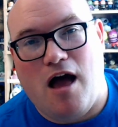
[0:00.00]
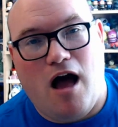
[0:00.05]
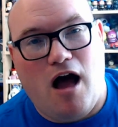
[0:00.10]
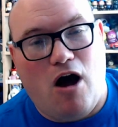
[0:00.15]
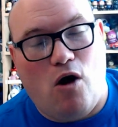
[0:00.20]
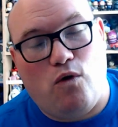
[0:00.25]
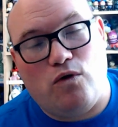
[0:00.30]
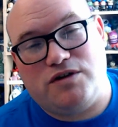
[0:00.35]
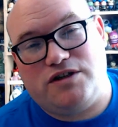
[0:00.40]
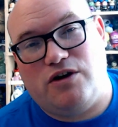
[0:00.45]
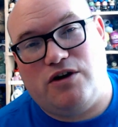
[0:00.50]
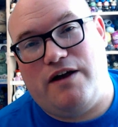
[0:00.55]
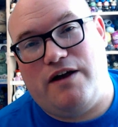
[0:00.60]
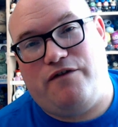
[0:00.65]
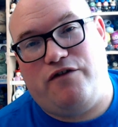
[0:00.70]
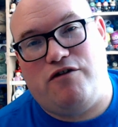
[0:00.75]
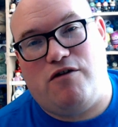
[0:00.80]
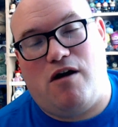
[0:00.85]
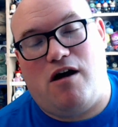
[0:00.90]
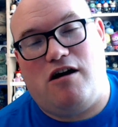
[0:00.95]
Also,
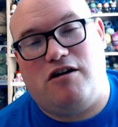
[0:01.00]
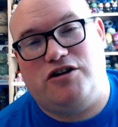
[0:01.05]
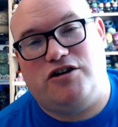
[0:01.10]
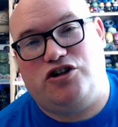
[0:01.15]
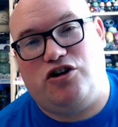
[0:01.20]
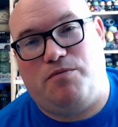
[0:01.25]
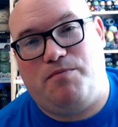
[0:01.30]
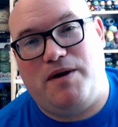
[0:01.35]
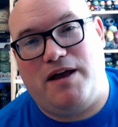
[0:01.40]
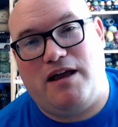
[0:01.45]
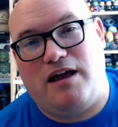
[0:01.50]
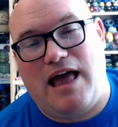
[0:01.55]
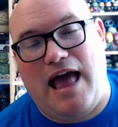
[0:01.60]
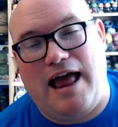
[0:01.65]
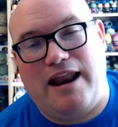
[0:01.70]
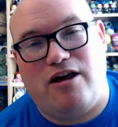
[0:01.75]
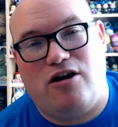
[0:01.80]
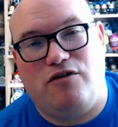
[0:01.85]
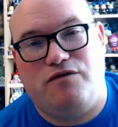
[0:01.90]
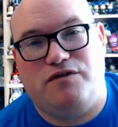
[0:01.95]
you are shopping,
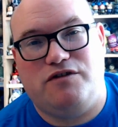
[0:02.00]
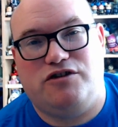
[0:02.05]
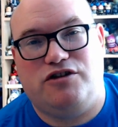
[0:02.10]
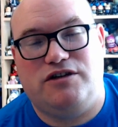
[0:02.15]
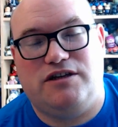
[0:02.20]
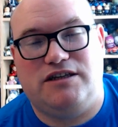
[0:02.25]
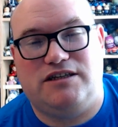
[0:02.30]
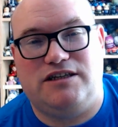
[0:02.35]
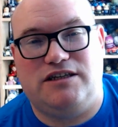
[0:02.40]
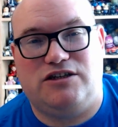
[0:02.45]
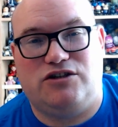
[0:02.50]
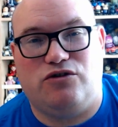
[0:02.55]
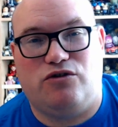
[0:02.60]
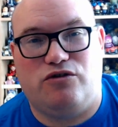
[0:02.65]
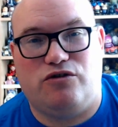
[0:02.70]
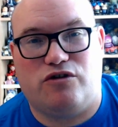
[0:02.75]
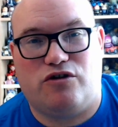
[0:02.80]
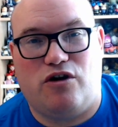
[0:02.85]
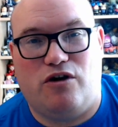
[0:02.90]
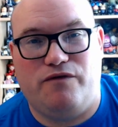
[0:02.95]
head over to
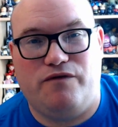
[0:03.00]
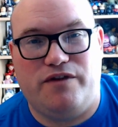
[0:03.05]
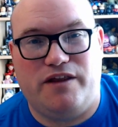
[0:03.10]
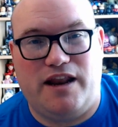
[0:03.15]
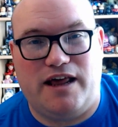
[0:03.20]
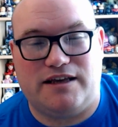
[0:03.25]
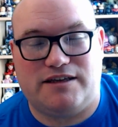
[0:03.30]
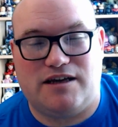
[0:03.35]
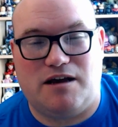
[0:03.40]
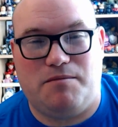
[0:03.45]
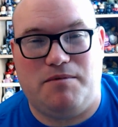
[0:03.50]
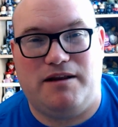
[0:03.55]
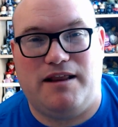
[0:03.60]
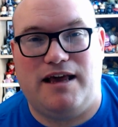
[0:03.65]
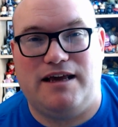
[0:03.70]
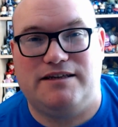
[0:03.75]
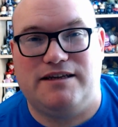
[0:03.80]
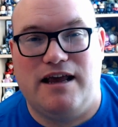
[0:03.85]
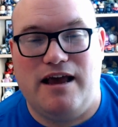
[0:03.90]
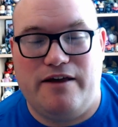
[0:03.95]
DisneyStore.com for the next couple of
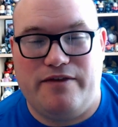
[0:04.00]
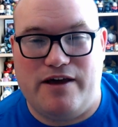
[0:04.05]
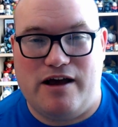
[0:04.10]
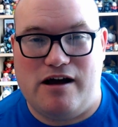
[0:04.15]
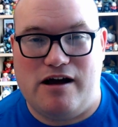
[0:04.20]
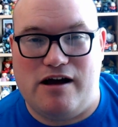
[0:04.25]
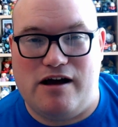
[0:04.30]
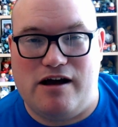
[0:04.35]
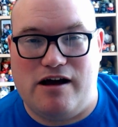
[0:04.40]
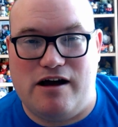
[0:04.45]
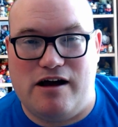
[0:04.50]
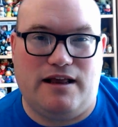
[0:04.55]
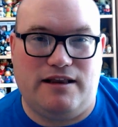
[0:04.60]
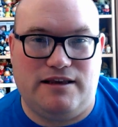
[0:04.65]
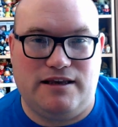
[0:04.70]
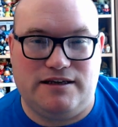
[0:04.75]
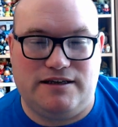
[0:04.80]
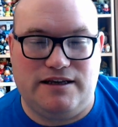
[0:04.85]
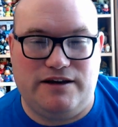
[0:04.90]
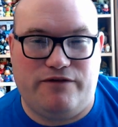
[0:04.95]
days. They are doing their
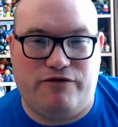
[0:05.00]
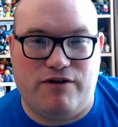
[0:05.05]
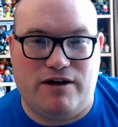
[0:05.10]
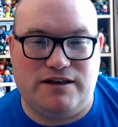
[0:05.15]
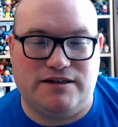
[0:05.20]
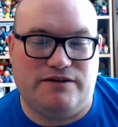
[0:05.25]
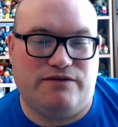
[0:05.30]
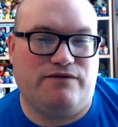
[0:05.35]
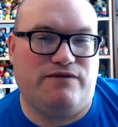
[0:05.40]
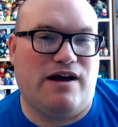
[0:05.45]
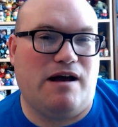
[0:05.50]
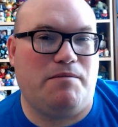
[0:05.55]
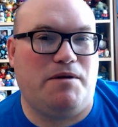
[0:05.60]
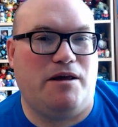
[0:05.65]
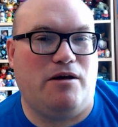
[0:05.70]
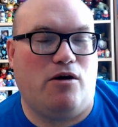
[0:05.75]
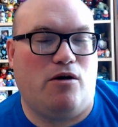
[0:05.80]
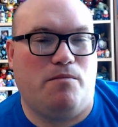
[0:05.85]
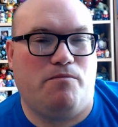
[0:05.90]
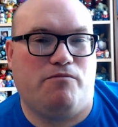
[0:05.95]
Disney Friends and
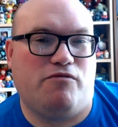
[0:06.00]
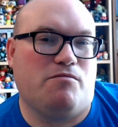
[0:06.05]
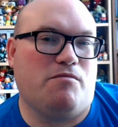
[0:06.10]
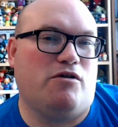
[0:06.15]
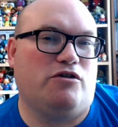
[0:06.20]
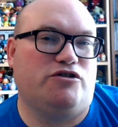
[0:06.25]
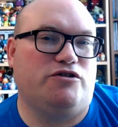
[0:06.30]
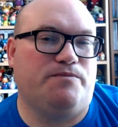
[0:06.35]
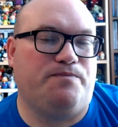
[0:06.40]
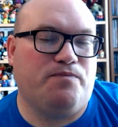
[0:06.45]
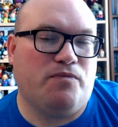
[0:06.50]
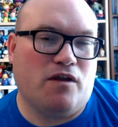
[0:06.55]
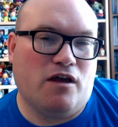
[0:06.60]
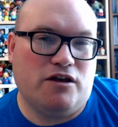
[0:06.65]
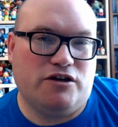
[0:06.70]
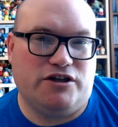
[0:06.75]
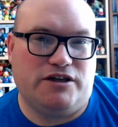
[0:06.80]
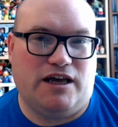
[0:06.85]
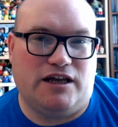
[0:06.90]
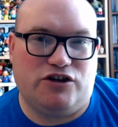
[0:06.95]
Family promotion,
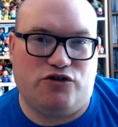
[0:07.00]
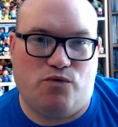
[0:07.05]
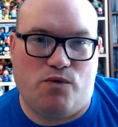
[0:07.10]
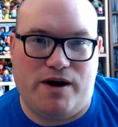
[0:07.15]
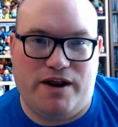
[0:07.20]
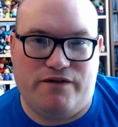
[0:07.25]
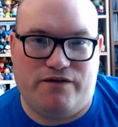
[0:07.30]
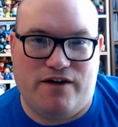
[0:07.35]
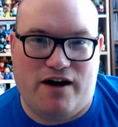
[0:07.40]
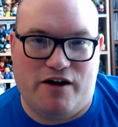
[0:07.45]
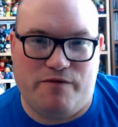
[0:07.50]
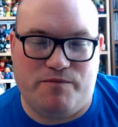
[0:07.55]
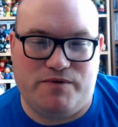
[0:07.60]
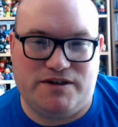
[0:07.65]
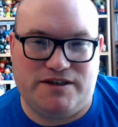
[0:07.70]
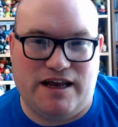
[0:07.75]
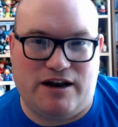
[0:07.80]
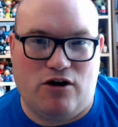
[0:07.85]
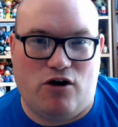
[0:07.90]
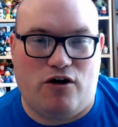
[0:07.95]
so you can get
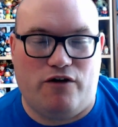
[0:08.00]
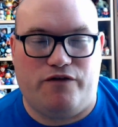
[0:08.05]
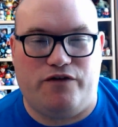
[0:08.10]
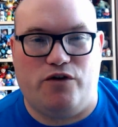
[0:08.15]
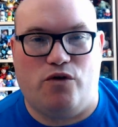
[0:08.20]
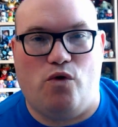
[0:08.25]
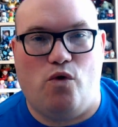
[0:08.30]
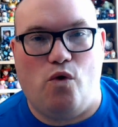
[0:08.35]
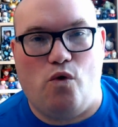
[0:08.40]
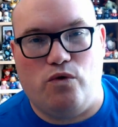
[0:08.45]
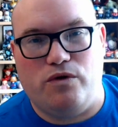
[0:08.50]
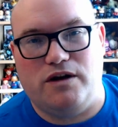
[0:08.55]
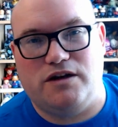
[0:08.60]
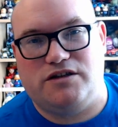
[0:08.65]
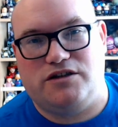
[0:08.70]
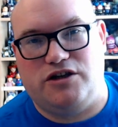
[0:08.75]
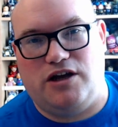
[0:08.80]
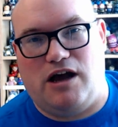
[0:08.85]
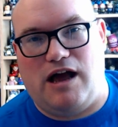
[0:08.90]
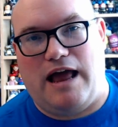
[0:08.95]
25% off your
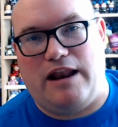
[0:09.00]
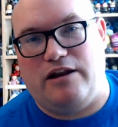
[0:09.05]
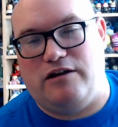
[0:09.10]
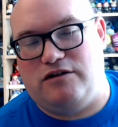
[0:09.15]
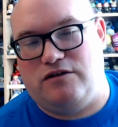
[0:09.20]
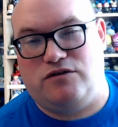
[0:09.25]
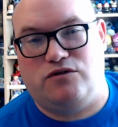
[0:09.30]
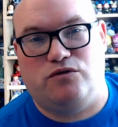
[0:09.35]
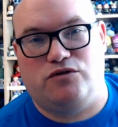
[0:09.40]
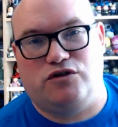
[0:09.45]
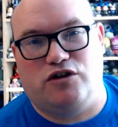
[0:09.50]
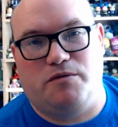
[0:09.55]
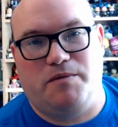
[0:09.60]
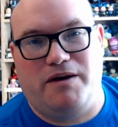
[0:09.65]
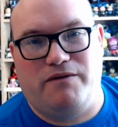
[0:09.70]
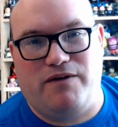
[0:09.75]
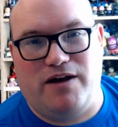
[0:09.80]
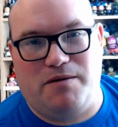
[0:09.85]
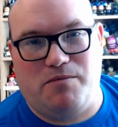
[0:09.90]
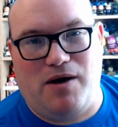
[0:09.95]
orders, and it's also going to be
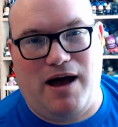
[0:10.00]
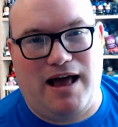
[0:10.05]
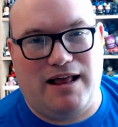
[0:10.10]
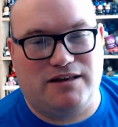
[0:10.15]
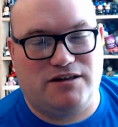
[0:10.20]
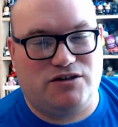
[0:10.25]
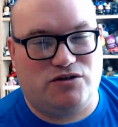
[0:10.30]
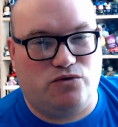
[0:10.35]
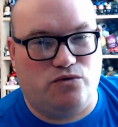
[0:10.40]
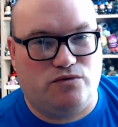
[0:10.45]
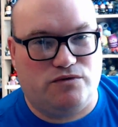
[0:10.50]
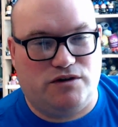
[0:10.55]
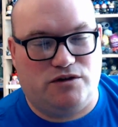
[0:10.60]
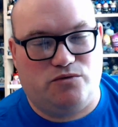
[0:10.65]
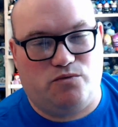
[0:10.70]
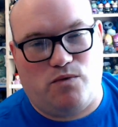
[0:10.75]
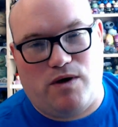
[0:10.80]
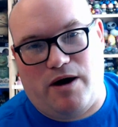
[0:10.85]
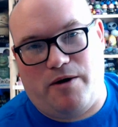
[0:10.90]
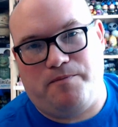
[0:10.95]
available at stores as
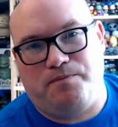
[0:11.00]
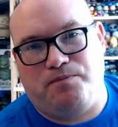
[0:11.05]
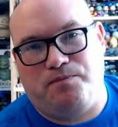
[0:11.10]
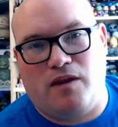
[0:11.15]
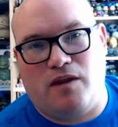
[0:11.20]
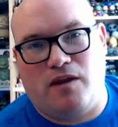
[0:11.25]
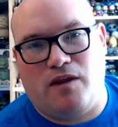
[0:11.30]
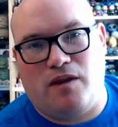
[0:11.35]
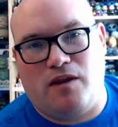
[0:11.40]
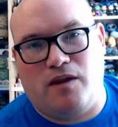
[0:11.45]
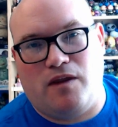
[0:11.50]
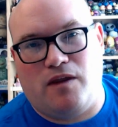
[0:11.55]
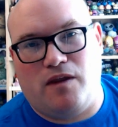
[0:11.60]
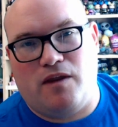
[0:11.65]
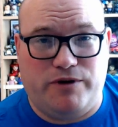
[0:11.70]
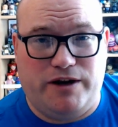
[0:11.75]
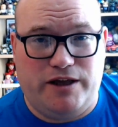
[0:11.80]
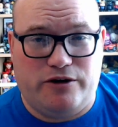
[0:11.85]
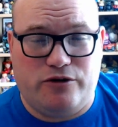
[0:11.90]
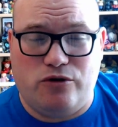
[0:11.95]
well. So that's
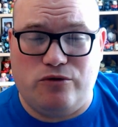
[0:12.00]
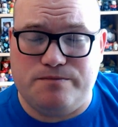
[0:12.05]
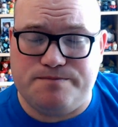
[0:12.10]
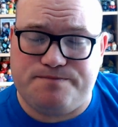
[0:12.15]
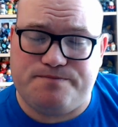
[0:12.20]
pretty cool.